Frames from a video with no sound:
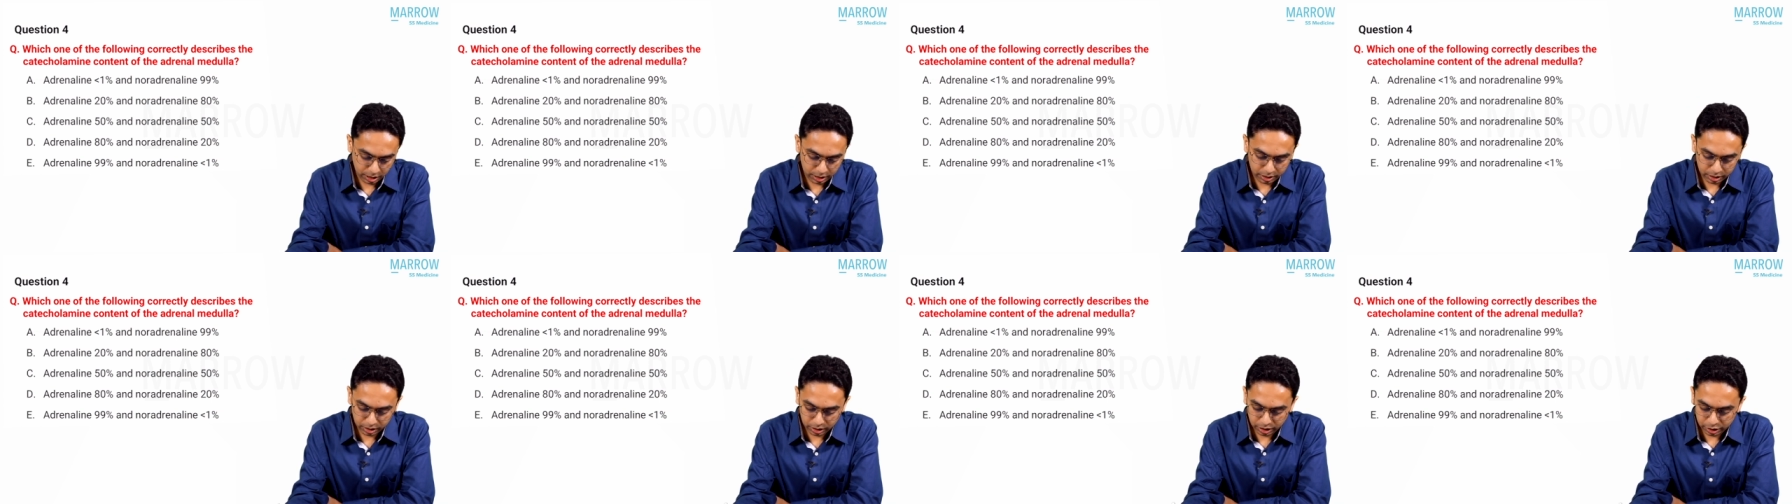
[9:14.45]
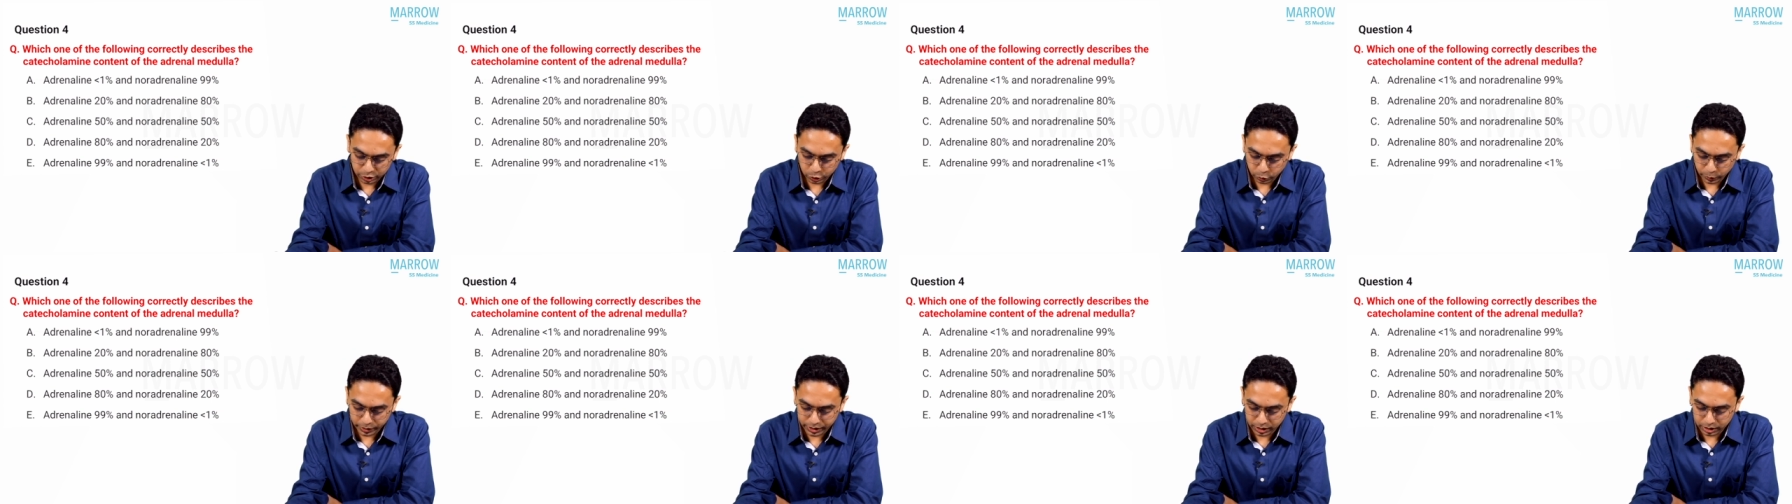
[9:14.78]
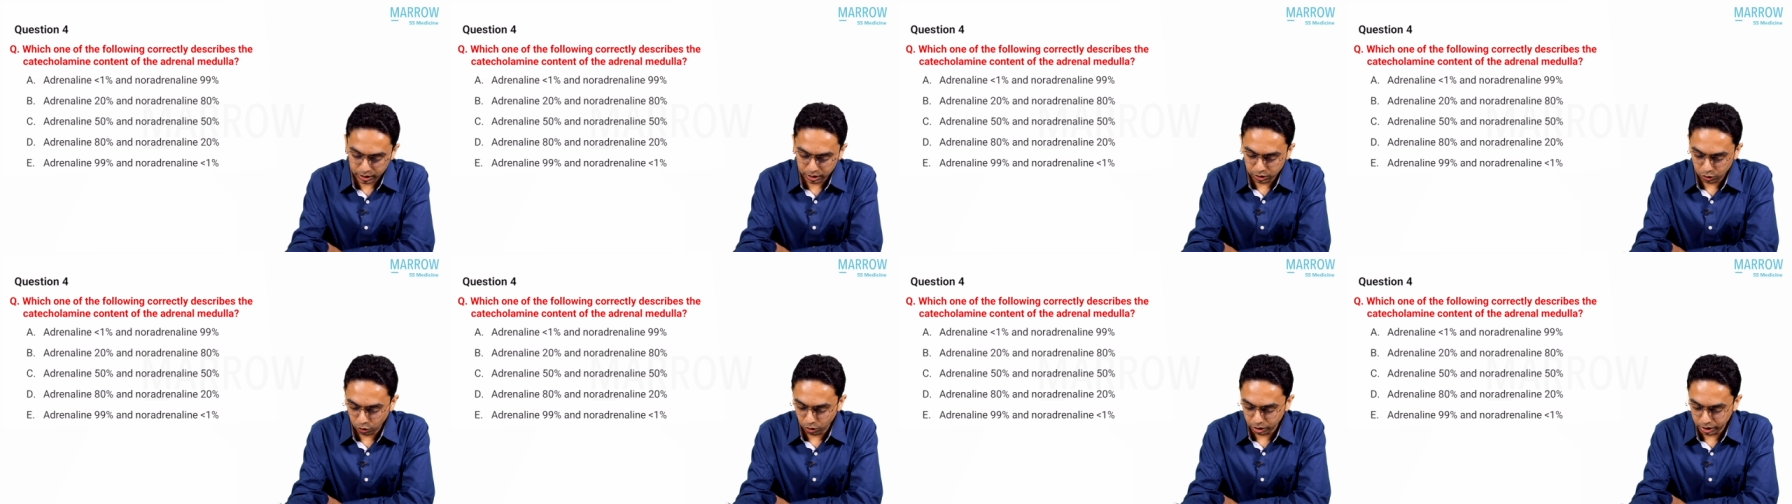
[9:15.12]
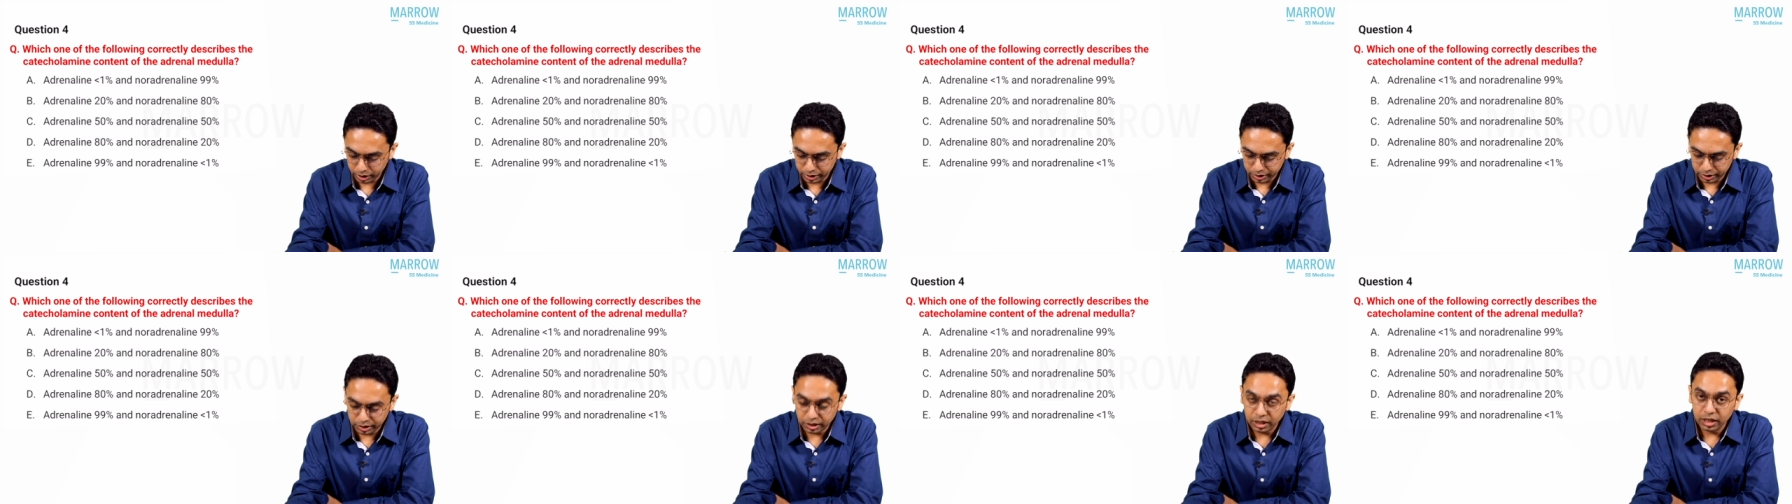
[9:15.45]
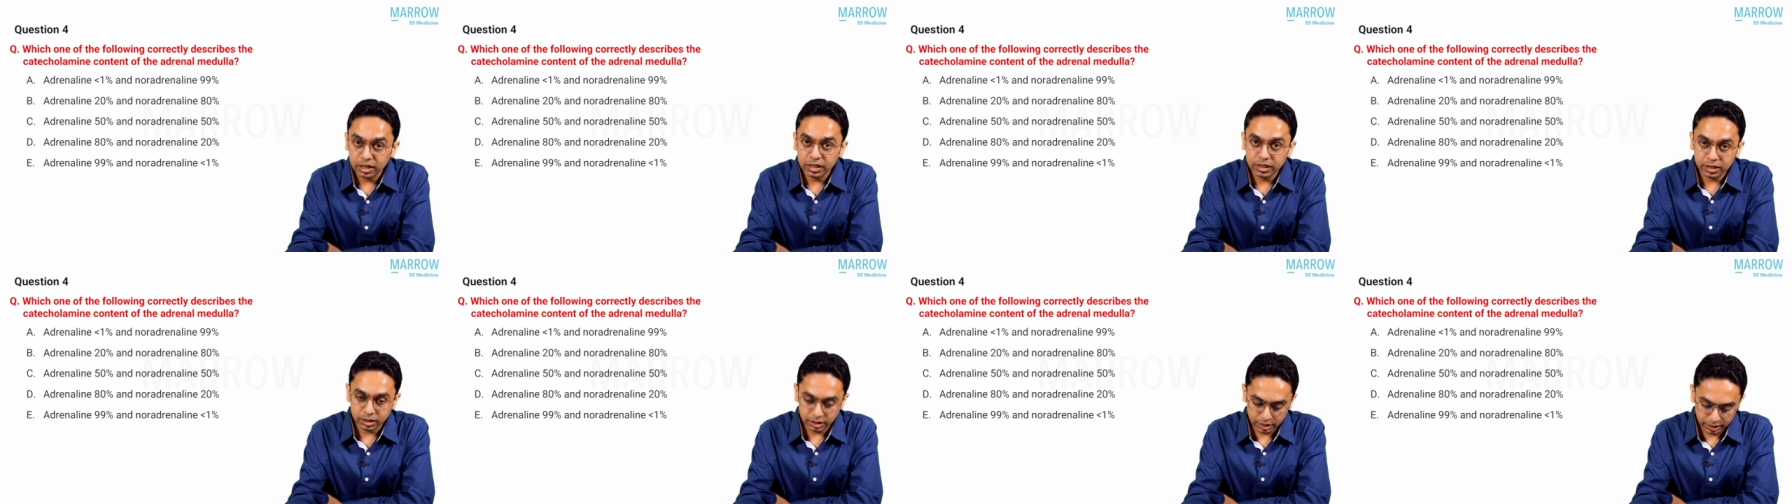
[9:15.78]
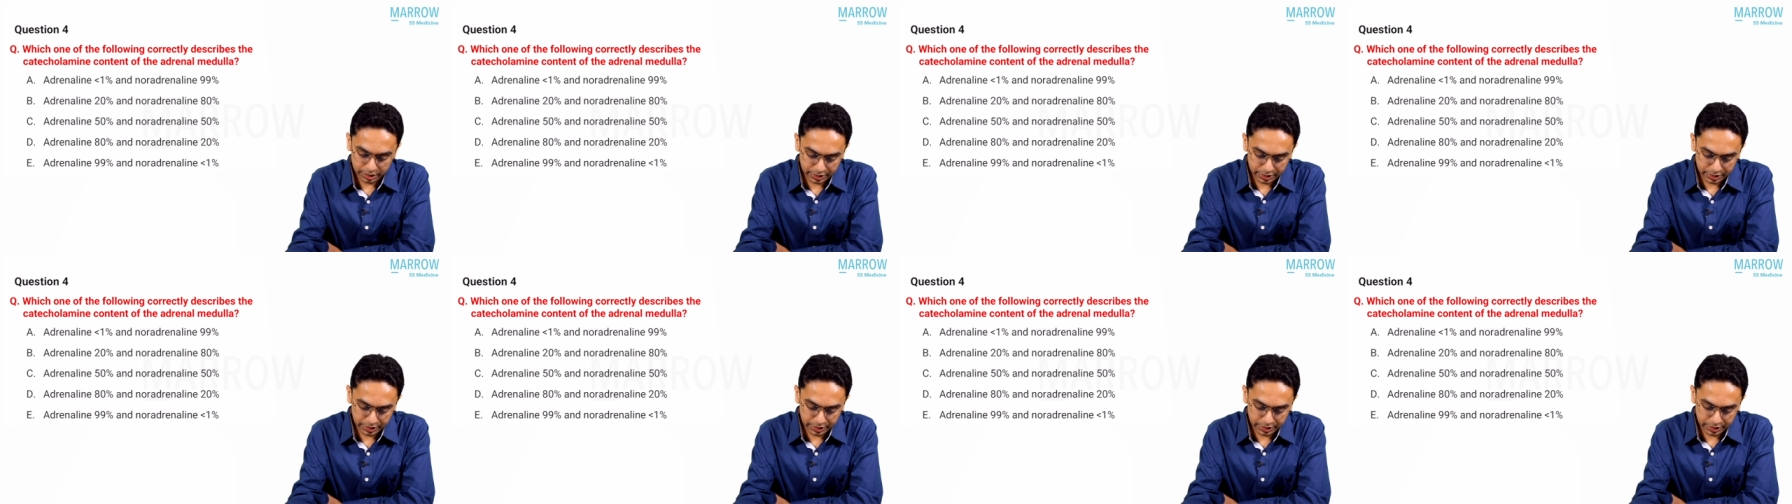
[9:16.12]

adrenaline 20, noradrenaline